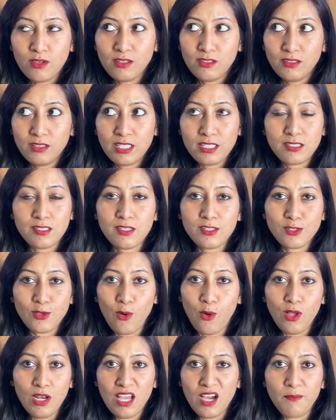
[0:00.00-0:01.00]
this is
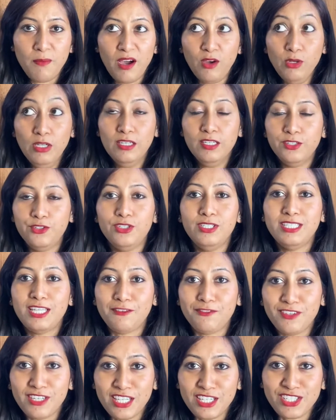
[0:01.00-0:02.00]
all about literal
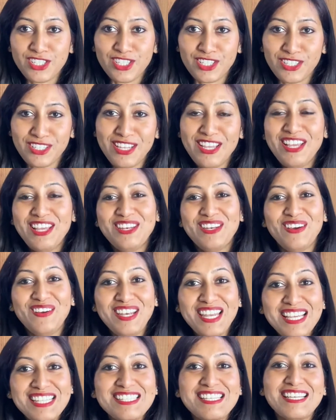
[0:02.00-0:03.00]
definition. Now
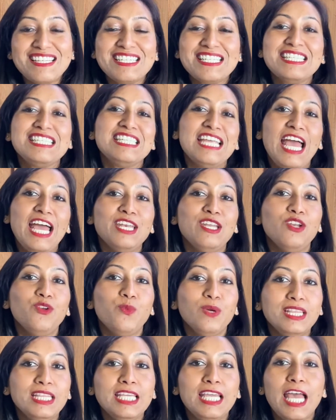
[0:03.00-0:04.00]
let's understand it
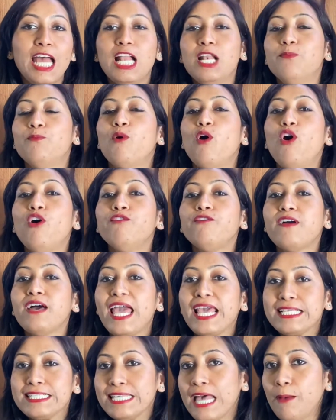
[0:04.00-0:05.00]
with the help of
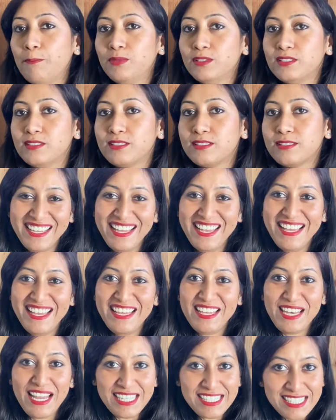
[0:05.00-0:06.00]
examples.
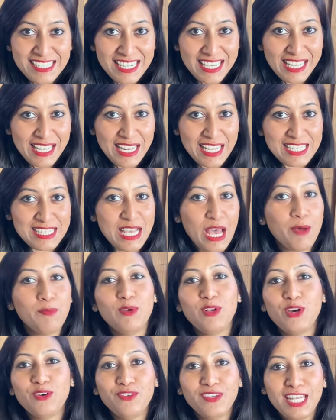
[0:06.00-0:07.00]
Let's take an example
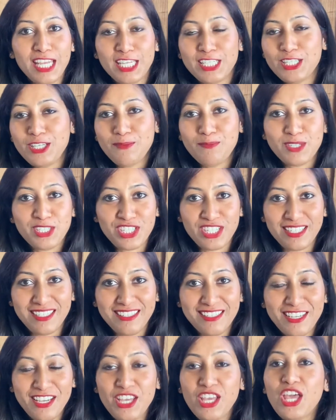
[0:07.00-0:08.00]
of an ATM machine.
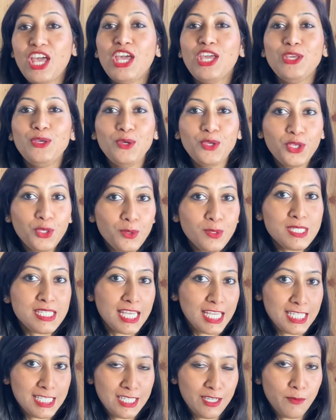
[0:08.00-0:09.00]
You use
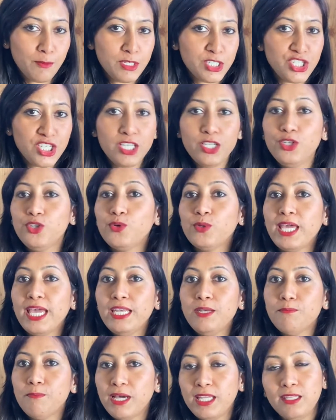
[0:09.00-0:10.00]
ATM machine to get
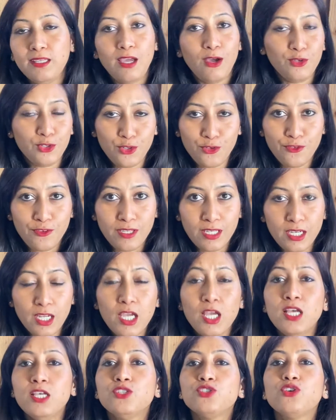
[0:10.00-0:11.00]
money out of it.
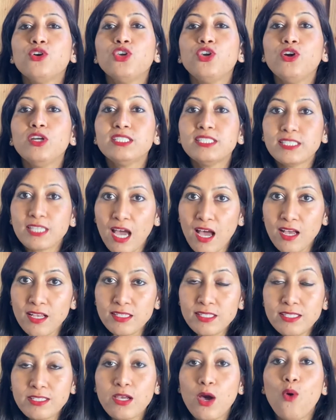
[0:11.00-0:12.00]
So your
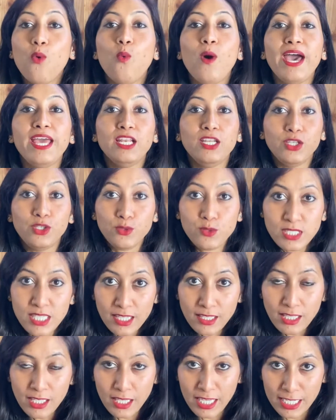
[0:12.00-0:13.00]
task while using
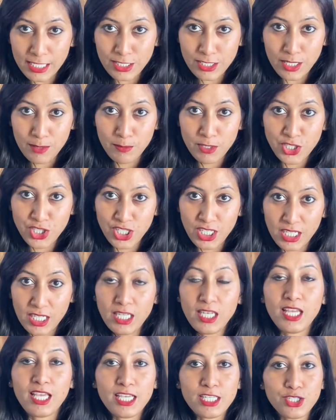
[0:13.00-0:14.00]
the ATM machine
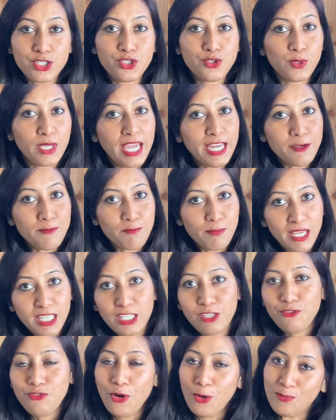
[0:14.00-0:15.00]
is to get money
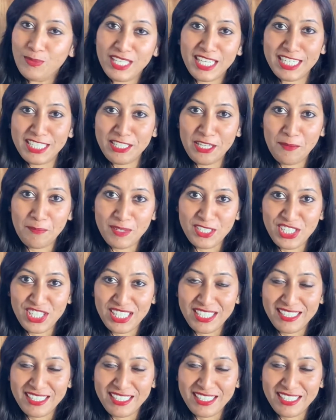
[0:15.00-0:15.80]
from the ATM machine.